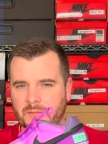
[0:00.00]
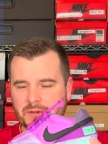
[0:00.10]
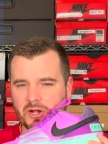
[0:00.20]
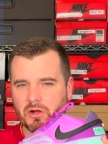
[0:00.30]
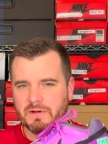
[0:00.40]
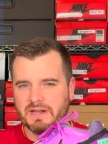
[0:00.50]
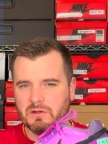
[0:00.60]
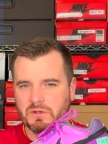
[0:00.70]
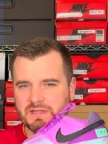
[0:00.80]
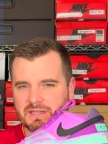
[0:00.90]
but already
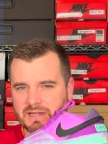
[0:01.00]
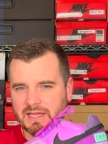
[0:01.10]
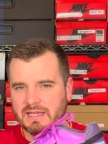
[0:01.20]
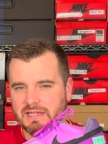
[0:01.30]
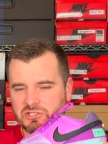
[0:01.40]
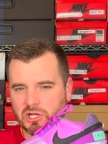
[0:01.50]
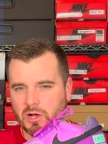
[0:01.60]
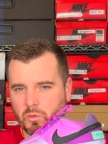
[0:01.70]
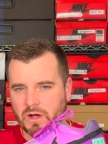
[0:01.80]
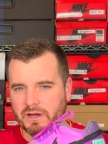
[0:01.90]
with the Nike Ja
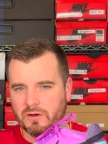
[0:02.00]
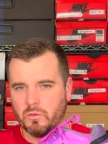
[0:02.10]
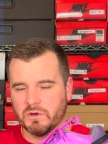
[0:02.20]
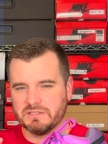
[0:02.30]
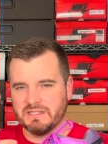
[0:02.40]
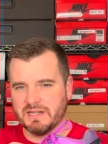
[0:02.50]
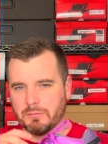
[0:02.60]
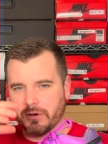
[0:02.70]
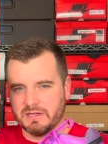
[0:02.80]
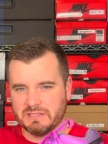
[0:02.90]
1, we're seeing a
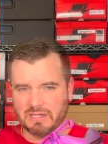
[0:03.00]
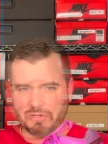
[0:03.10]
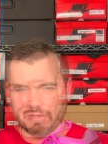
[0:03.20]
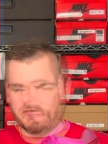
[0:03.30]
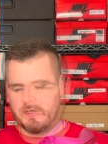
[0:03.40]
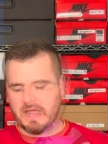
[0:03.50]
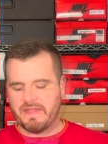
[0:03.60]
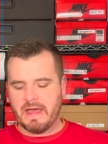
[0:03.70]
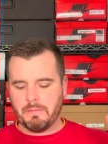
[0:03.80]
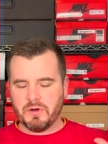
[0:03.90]
price increase. And
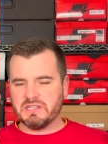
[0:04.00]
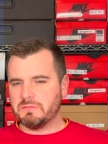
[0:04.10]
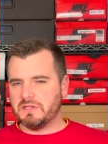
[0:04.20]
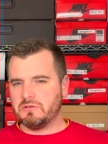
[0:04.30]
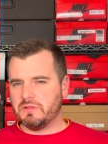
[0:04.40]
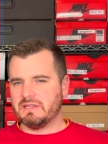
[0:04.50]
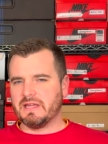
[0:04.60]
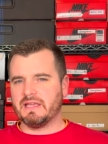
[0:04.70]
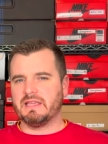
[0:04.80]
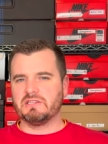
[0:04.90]
that brings me to the
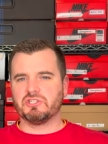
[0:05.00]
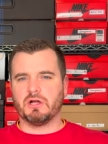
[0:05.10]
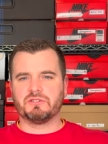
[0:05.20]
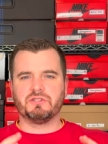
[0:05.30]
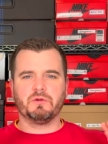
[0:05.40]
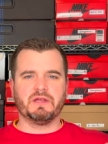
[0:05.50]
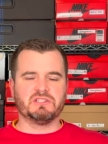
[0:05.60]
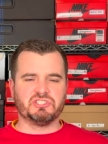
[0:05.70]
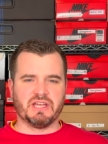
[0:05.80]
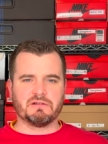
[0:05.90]
Nike Ja 2
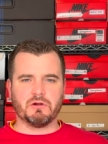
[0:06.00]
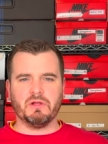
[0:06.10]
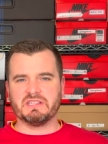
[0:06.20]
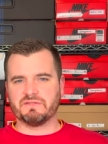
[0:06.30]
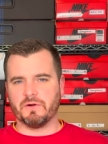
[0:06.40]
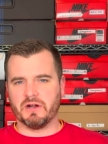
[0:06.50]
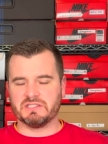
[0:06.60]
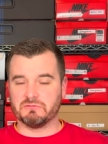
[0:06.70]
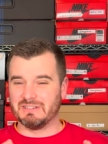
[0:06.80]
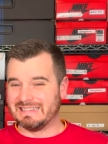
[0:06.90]
in general as far
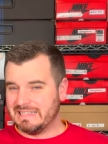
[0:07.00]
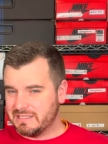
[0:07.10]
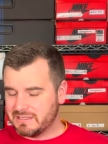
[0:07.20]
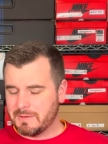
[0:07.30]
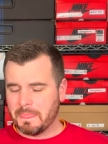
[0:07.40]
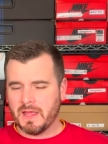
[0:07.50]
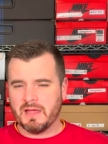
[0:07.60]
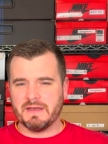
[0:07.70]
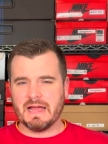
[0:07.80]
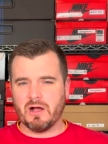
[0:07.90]
as release.
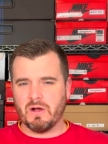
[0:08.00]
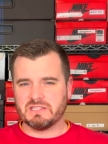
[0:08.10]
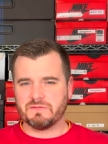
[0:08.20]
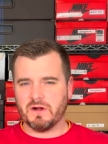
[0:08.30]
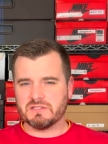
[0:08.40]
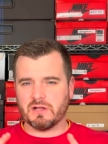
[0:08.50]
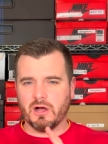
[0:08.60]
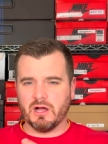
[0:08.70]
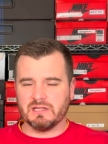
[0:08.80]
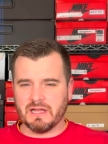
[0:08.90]
Now, as far as
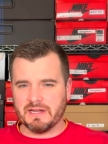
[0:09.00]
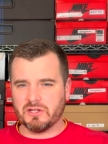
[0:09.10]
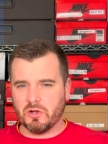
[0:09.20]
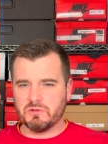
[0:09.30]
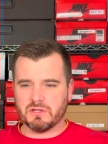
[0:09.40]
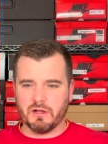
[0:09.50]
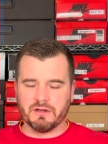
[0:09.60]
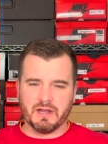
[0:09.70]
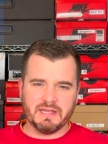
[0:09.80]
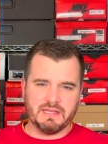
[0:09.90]
online goes
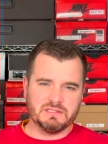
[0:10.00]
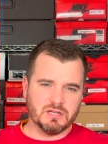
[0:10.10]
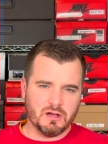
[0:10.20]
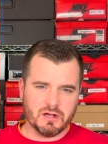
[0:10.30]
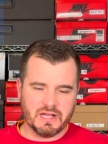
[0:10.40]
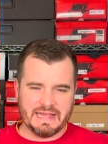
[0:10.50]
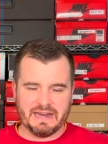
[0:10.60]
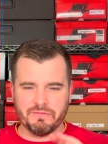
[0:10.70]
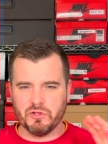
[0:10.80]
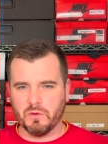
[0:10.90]
on Nike Talk and
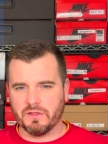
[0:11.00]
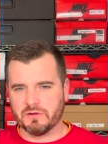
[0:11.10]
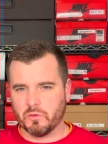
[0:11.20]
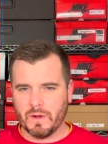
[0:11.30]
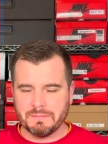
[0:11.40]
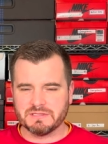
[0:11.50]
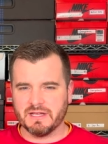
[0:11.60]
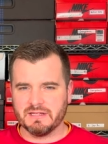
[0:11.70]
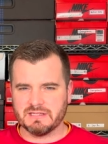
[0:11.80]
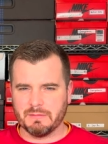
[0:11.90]
a few other
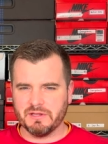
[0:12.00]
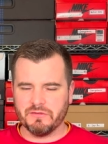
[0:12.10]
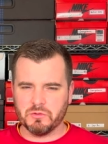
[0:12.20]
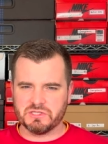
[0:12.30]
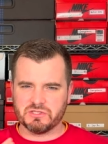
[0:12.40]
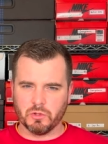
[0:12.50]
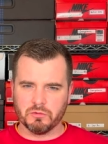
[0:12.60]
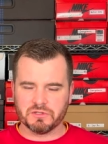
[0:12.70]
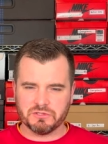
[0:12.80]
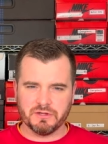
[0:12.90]
websites, I believe it was Sole
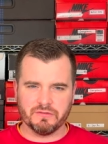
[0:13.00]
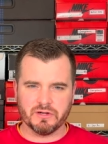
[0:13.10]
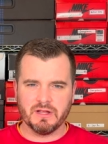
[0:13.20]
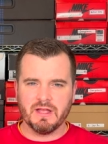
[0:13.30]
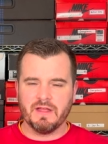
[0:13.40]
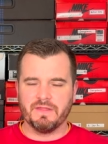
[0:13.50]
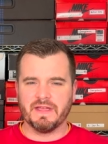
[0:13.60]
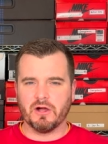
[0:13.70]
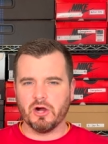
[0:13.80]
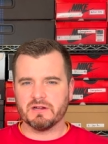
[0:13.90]
Retriever,
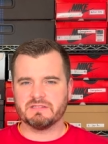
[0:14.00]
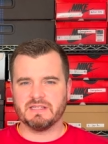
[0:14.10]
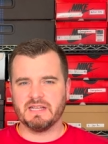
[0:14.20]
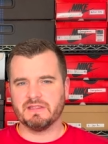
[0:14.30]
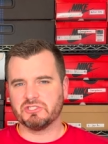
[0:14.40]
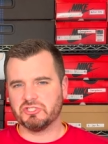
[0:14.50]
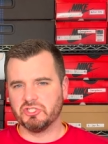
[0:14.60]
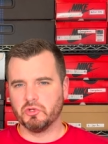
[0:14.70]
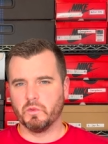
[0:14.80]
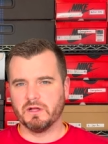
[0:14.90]
they are saying the
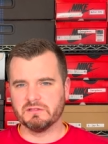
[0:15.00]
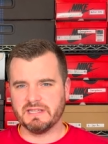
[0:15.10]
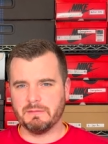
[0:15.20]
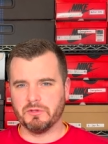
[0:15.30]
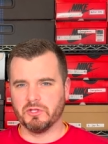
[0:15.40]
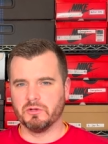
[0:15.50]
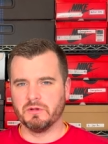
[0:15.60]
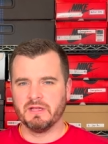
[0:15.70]
shoe will debut